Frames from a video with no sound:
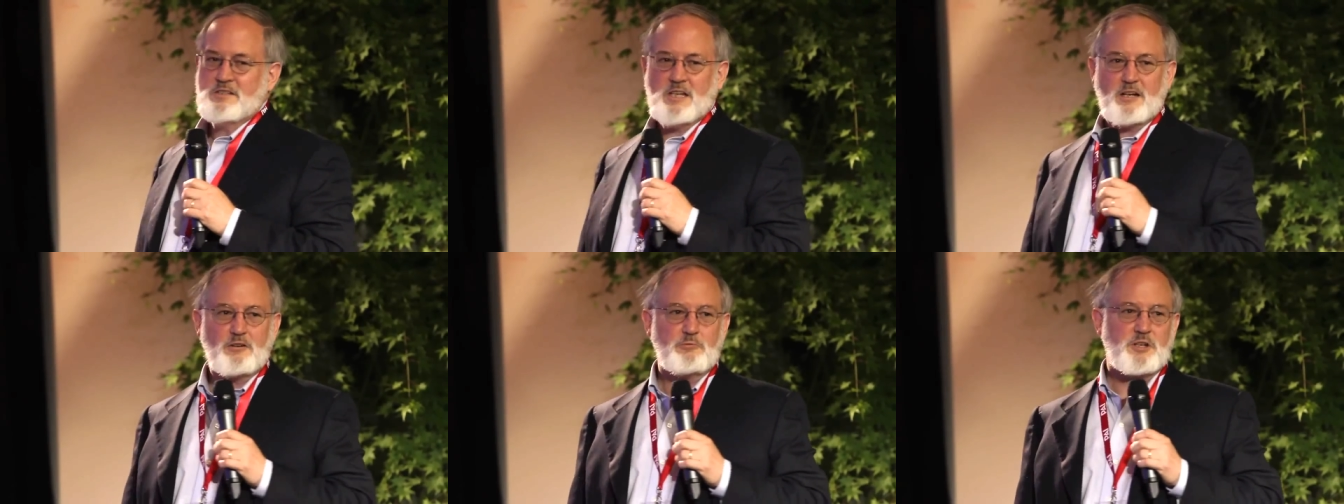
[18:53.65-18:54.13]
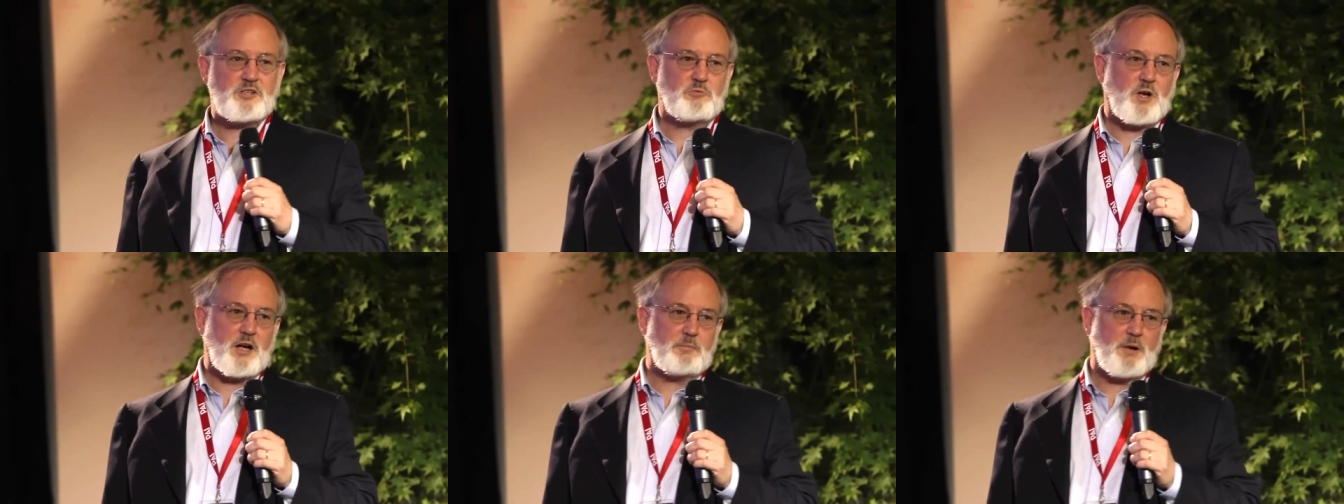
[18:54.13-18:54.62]
Second
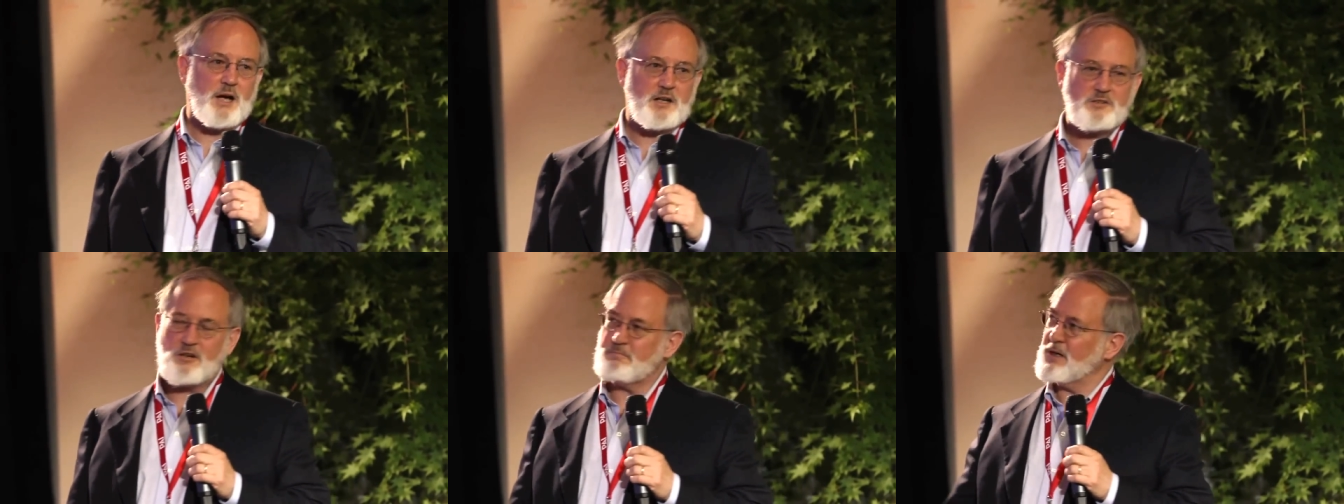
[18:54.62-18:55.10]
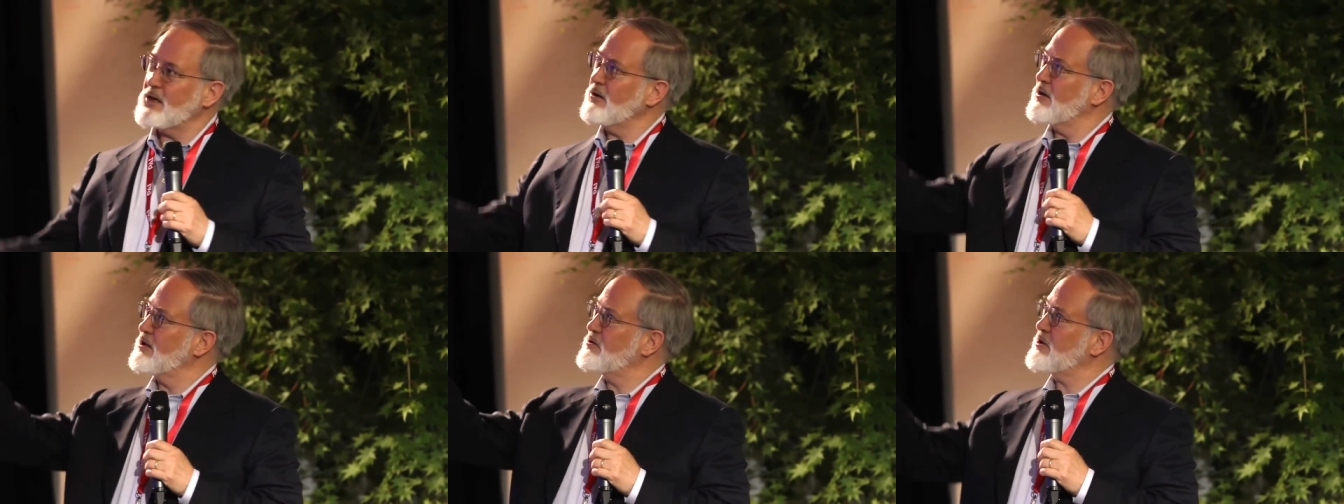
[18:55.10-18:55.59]
reason why our bodies aren't
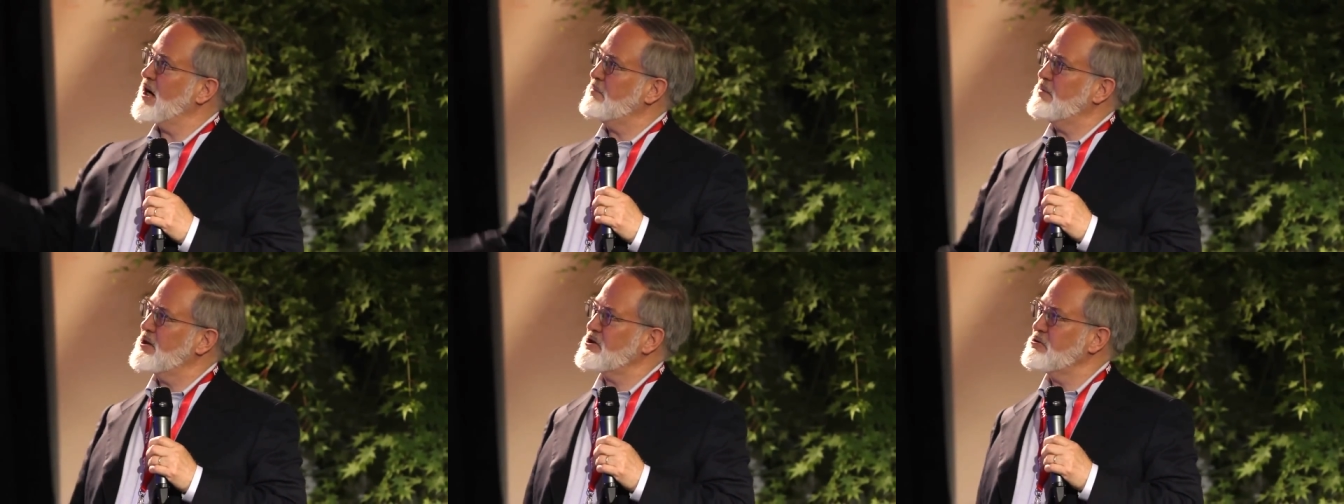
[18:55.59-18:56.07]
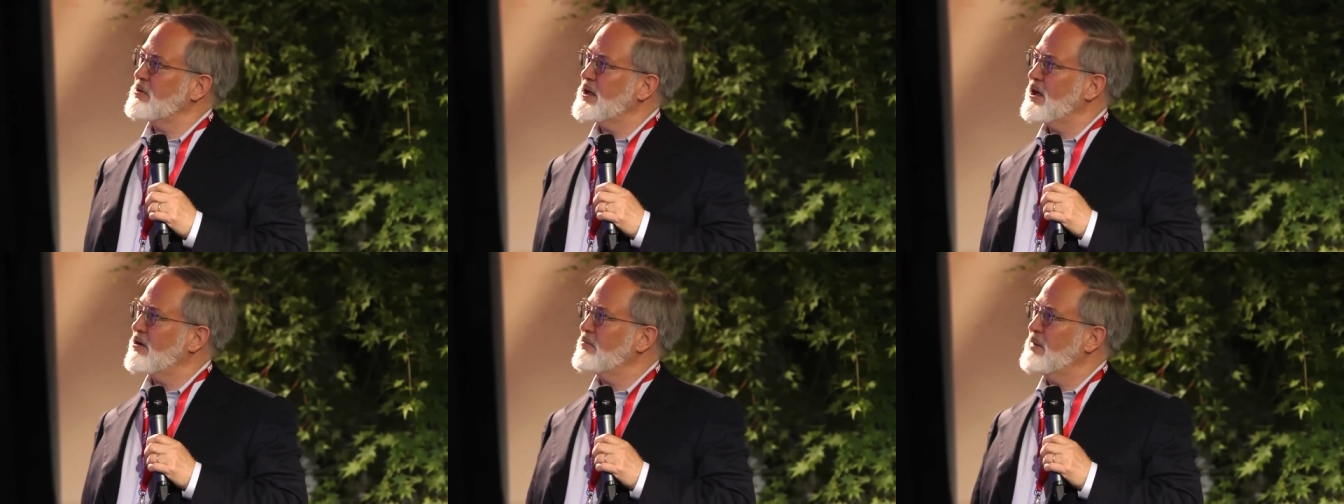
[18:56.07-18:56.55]
better is competition
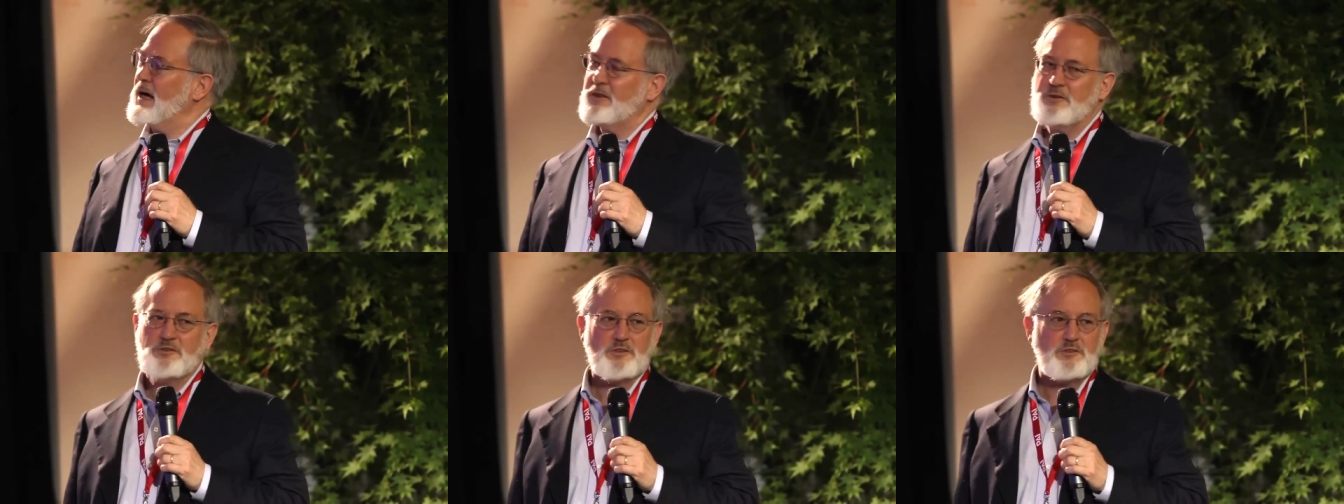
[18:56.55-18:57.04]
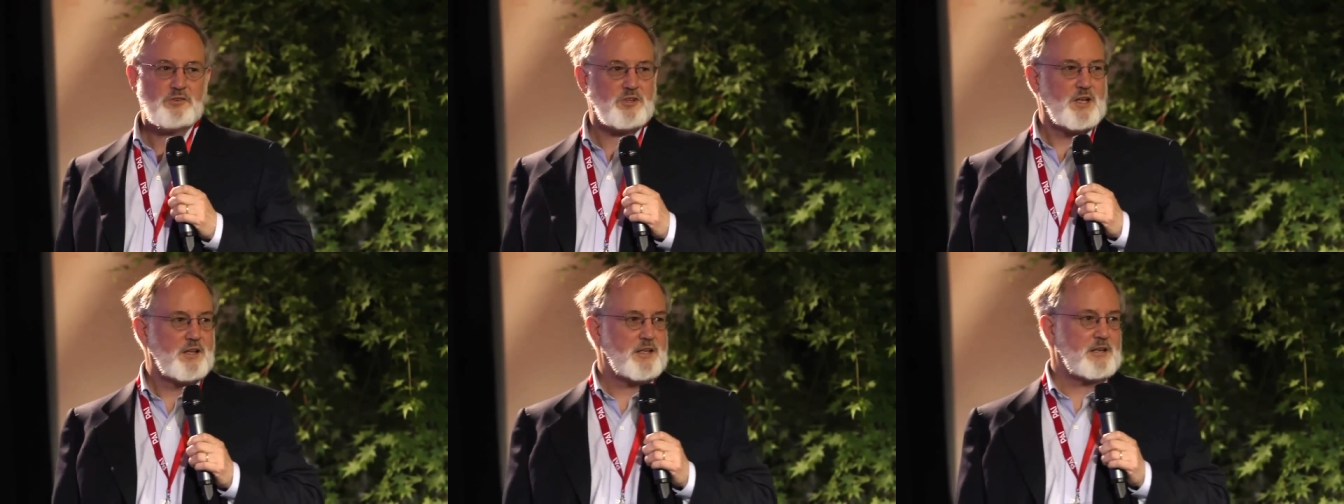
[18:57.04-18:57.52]
with other
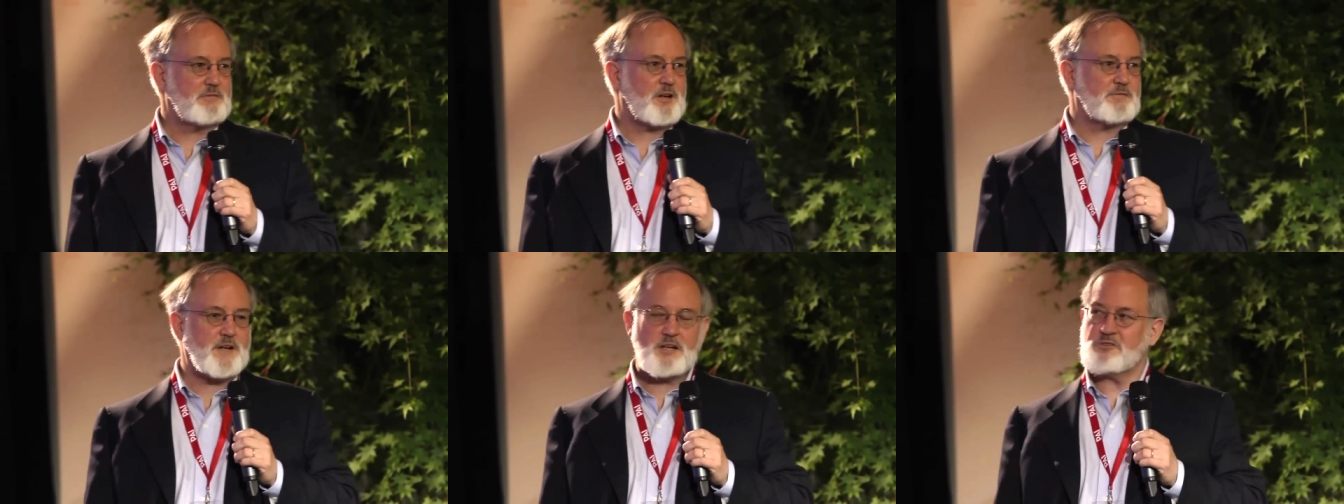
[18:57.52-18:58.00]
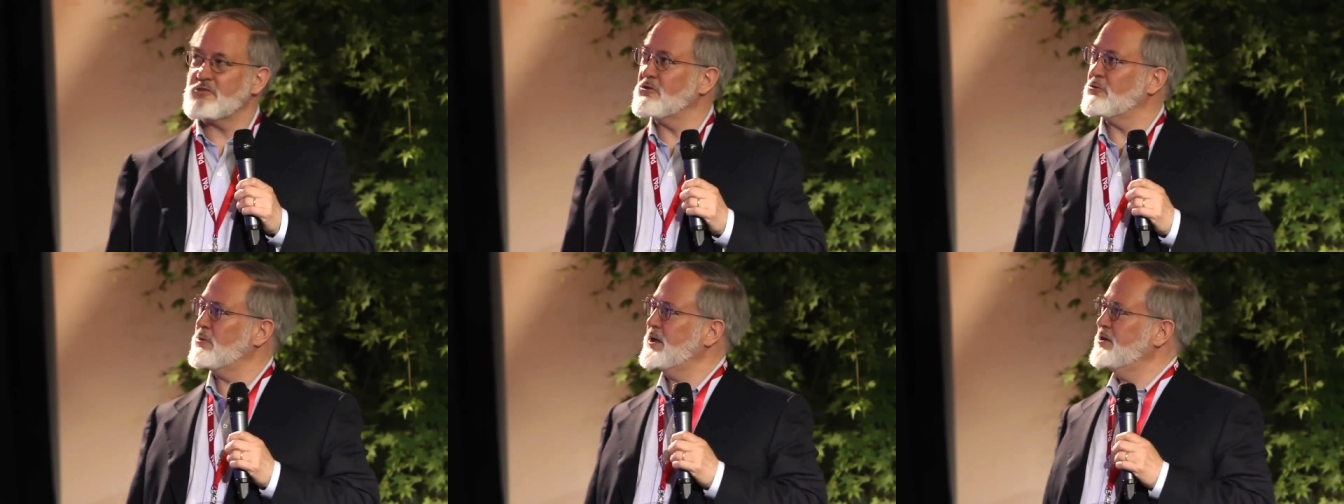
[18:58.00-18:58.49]
pathogens. They evolve
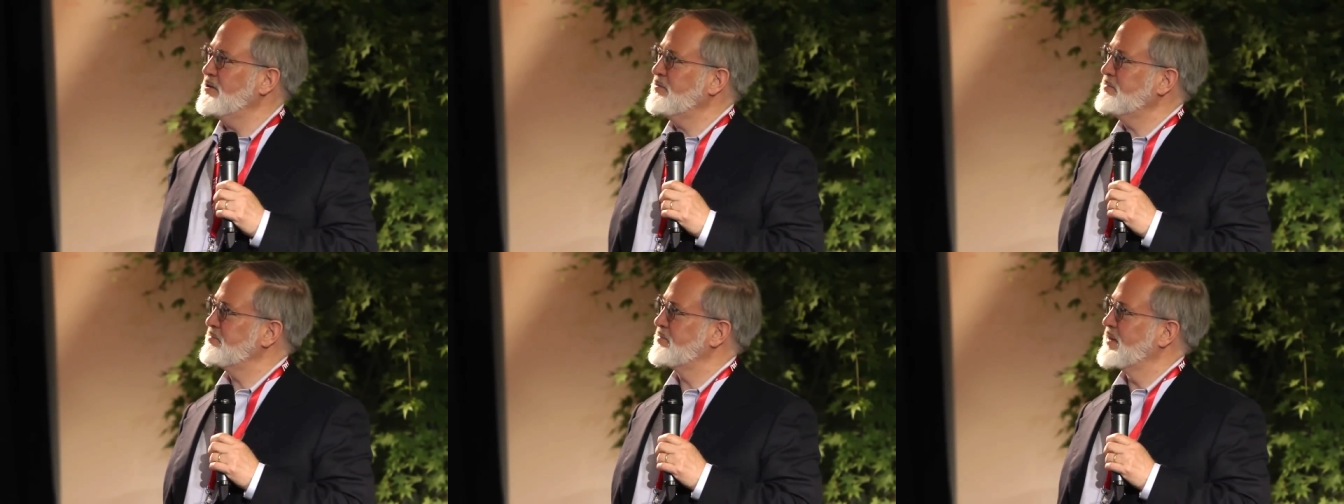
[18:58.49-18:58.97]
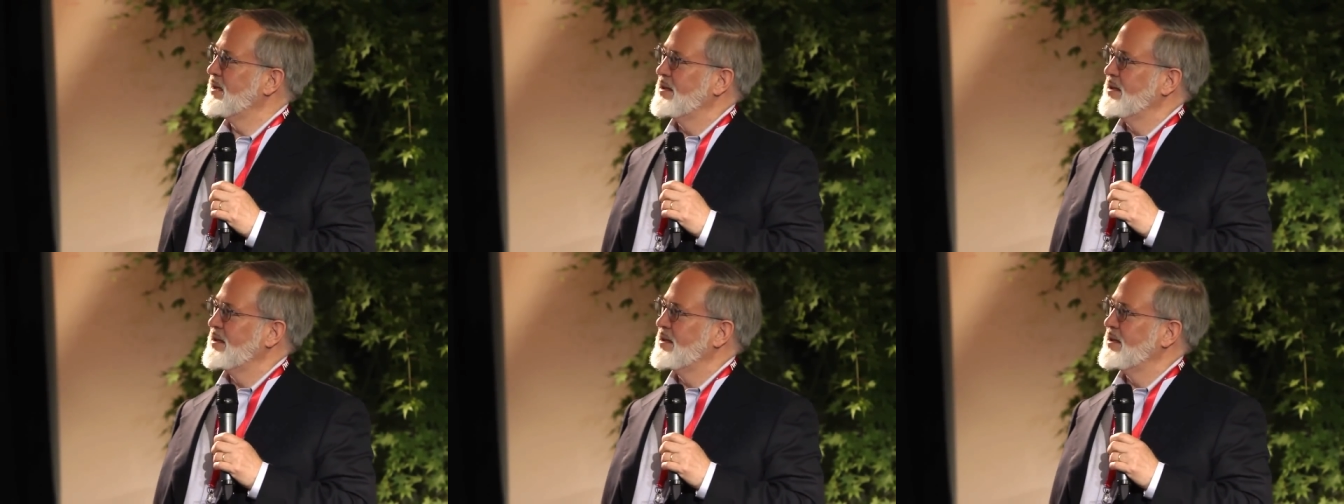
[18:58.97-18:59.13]
faster than we do.